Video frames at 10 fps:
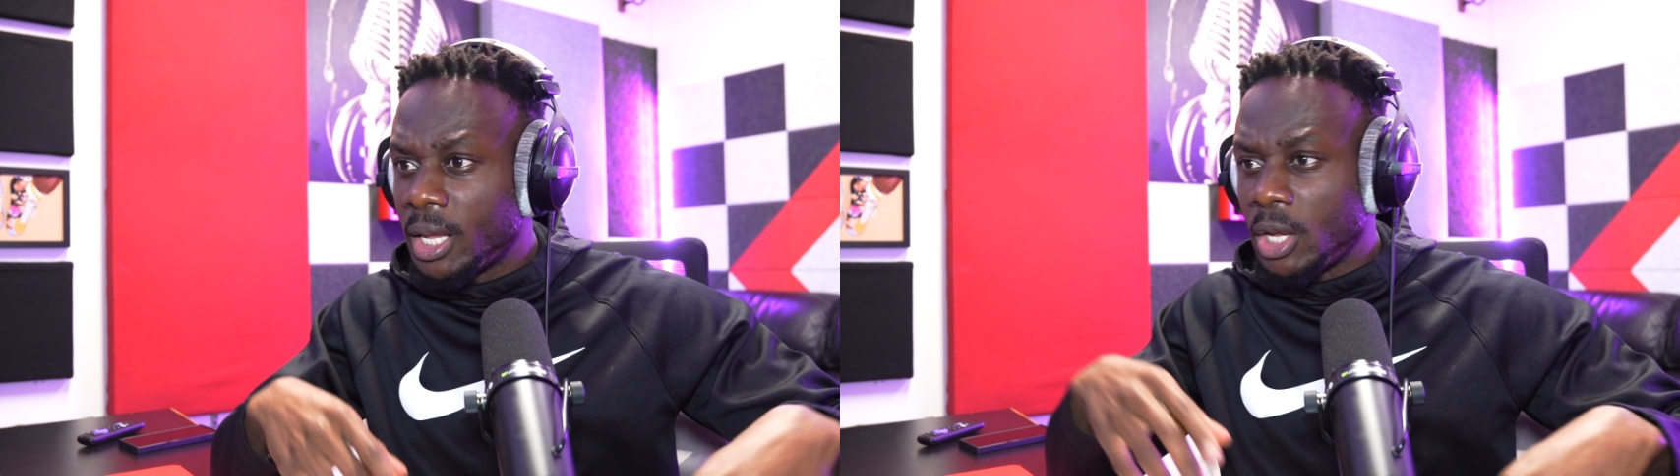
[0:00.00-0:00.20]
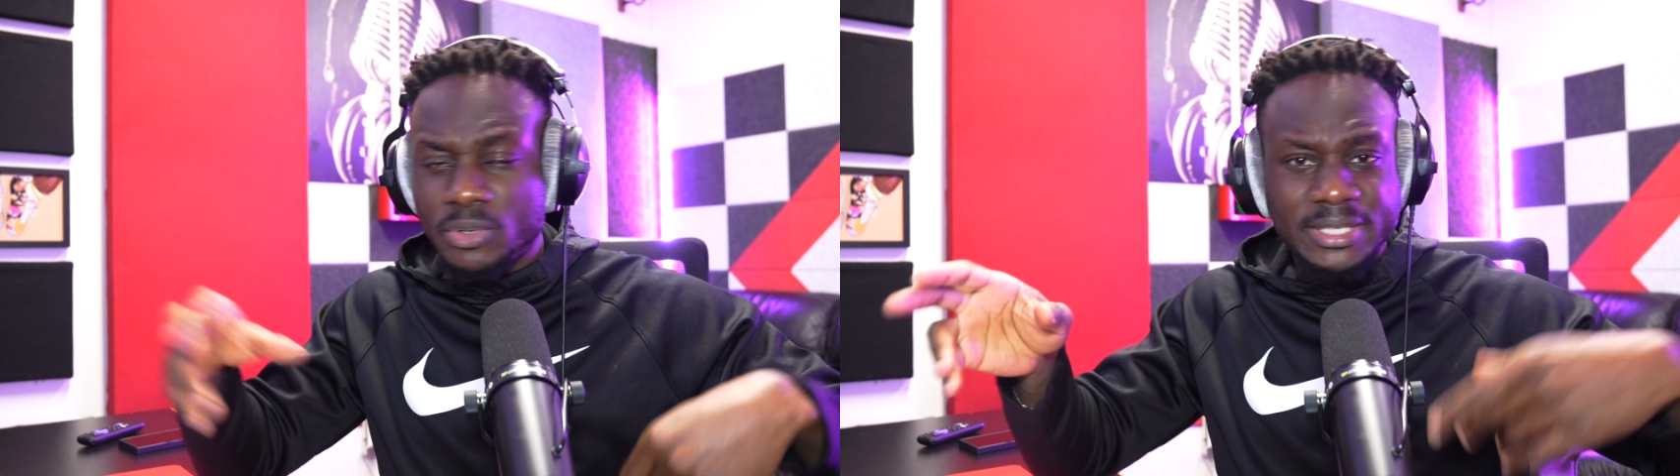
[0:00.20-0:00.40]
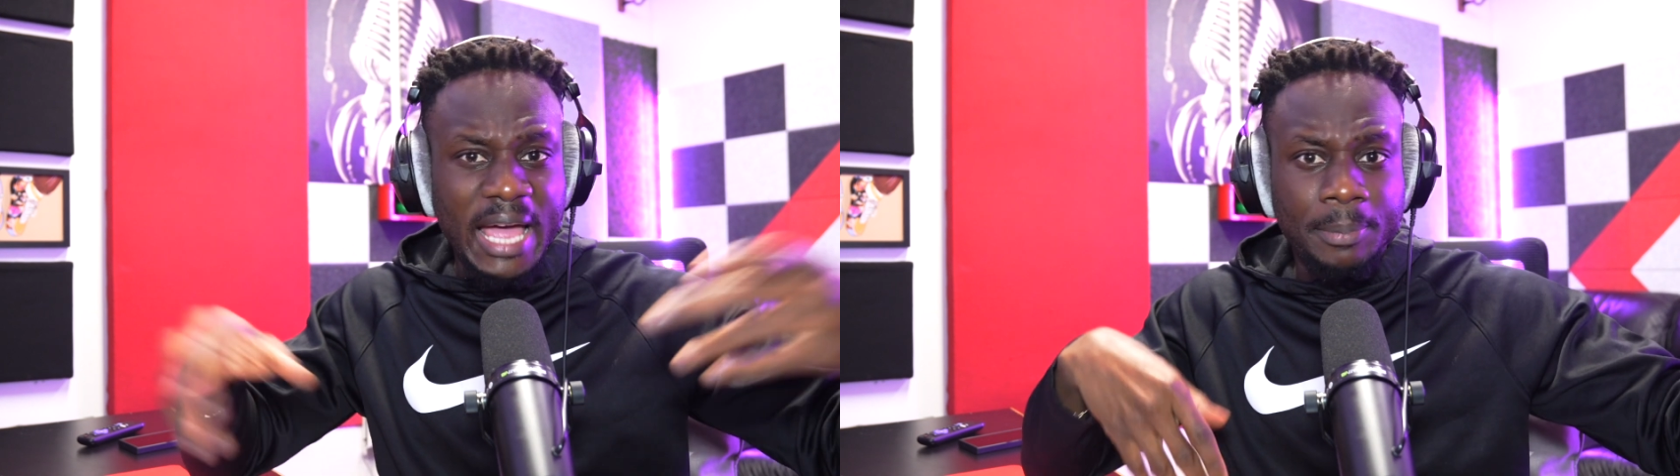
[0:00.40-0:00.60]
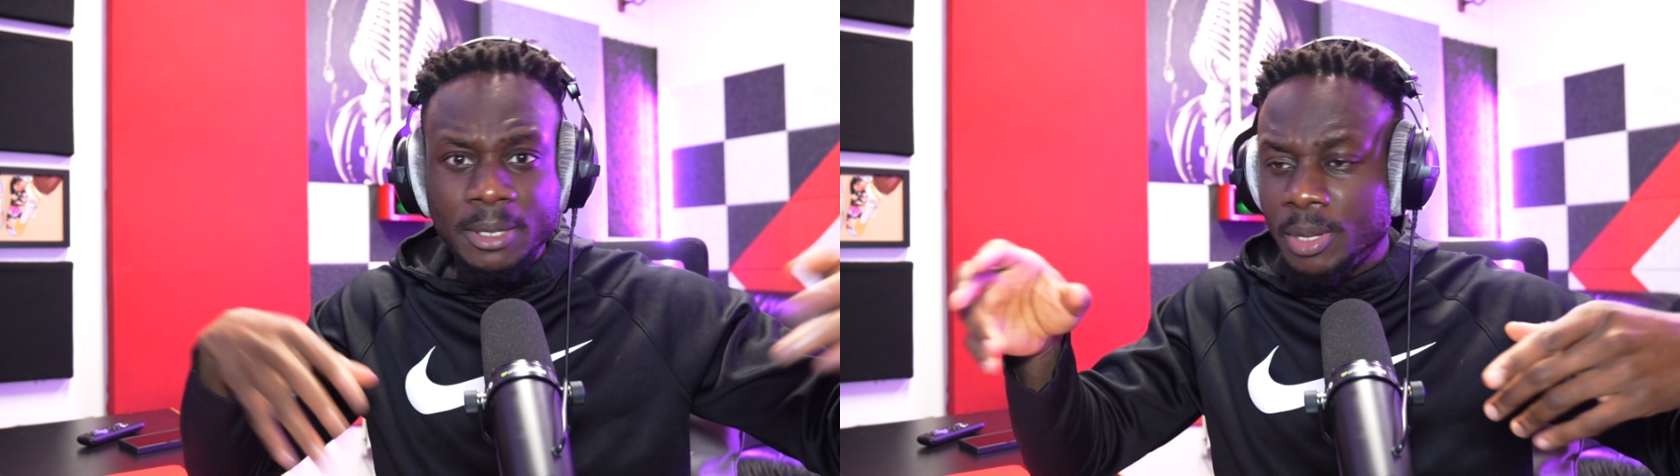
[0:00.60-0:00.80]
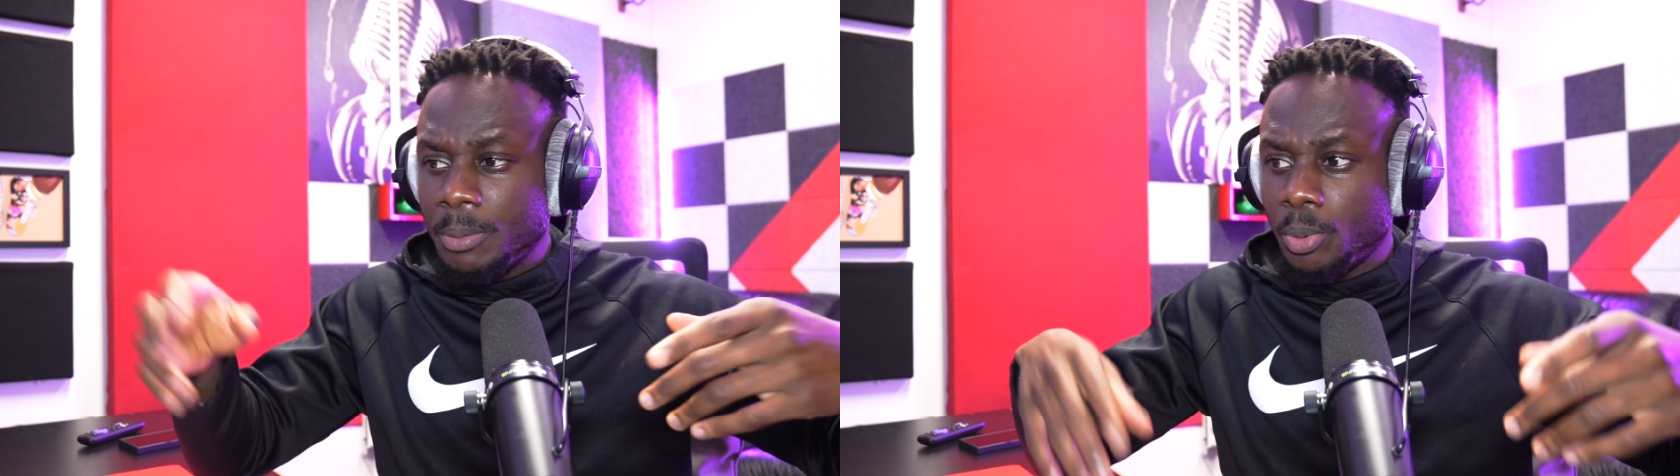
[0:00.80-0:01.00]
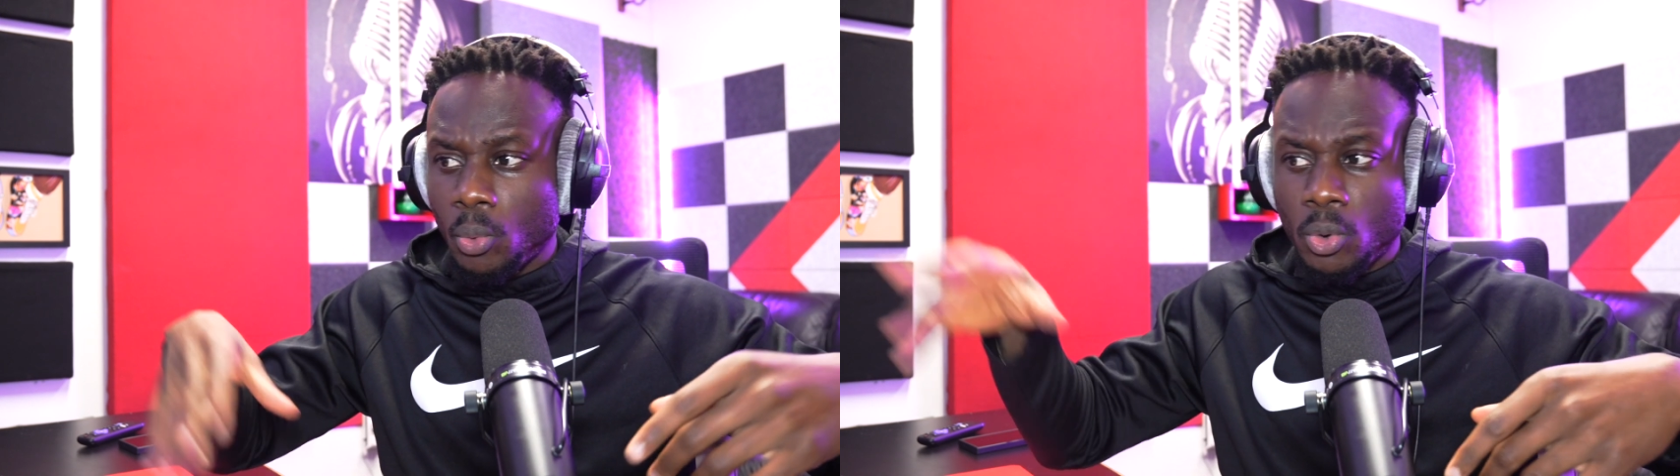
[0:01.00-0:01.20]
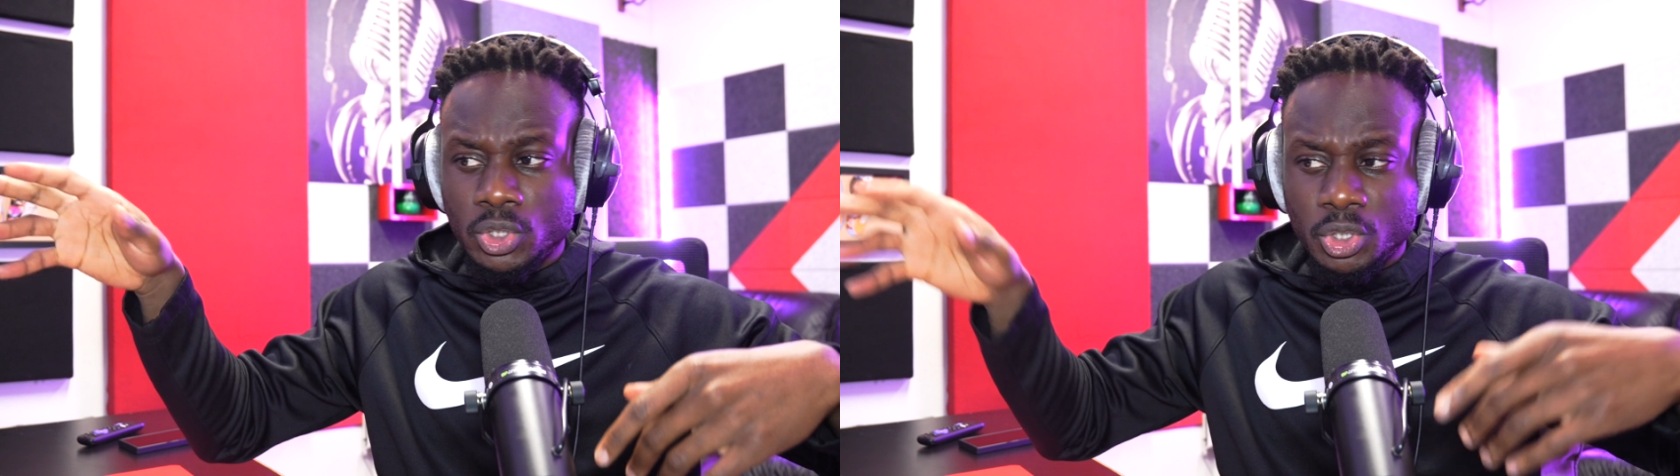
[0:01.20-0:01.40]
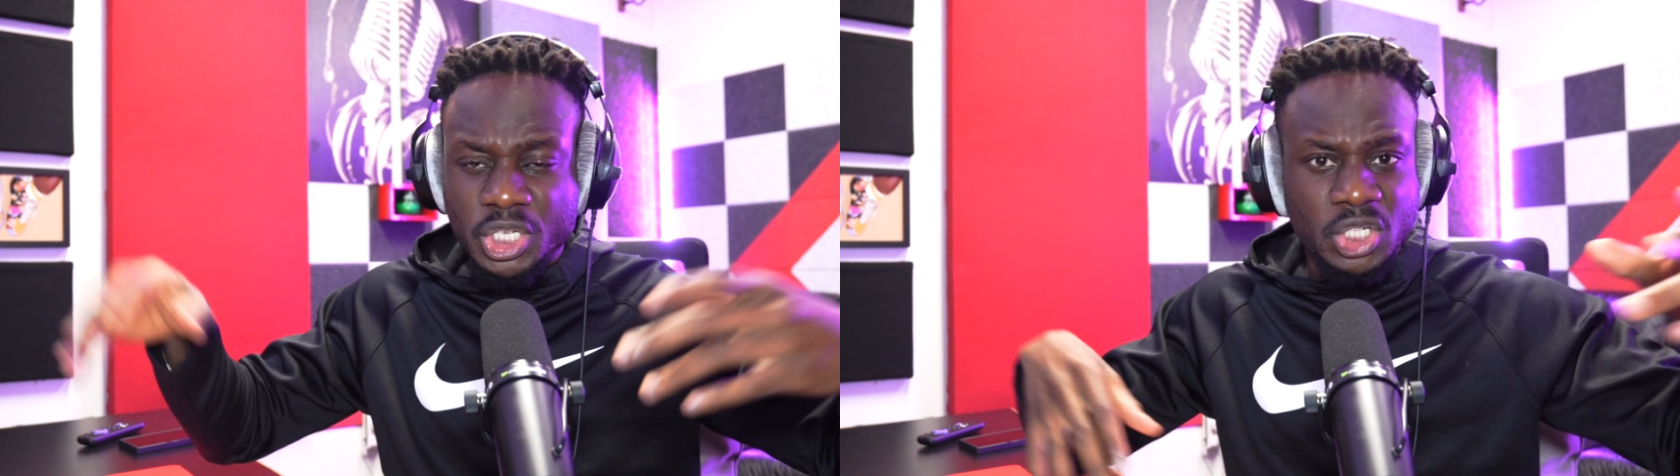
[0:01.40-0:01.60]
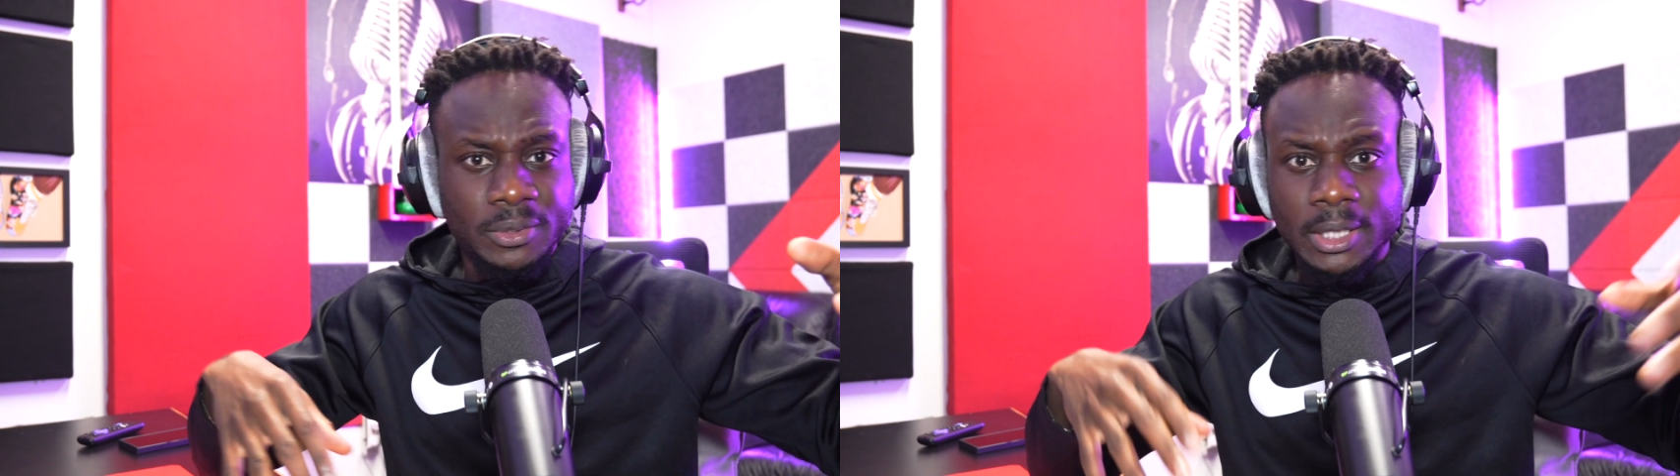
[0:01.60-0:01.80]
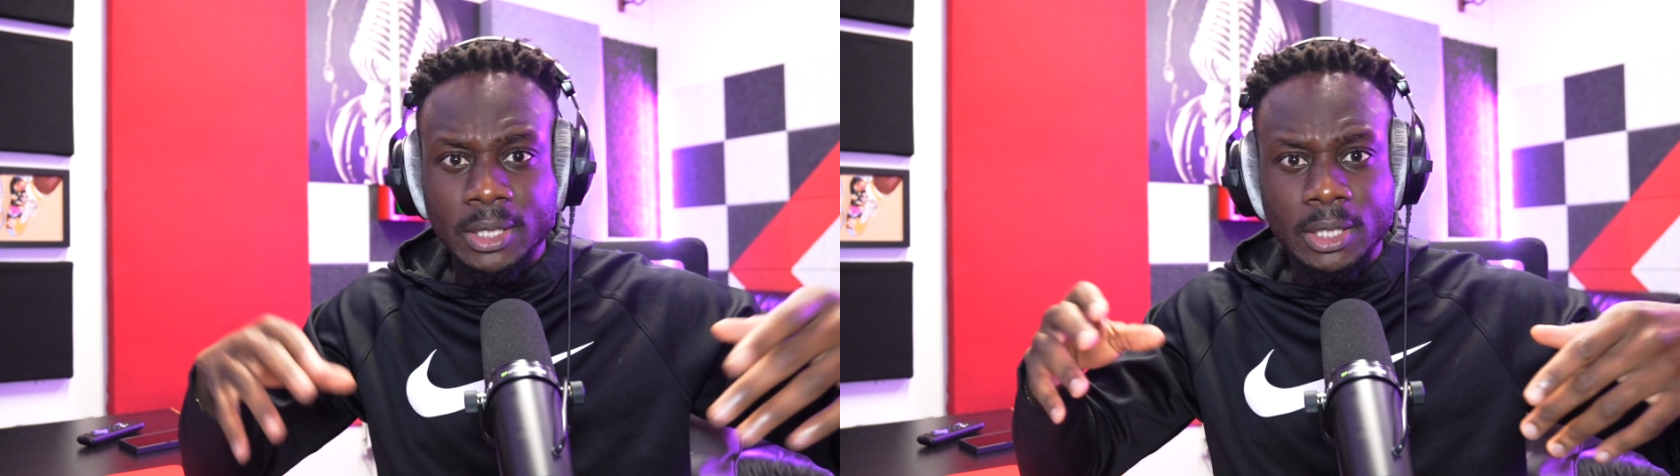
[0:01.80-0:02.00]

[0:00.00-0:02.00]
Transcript: He was dapping people, was on the tree.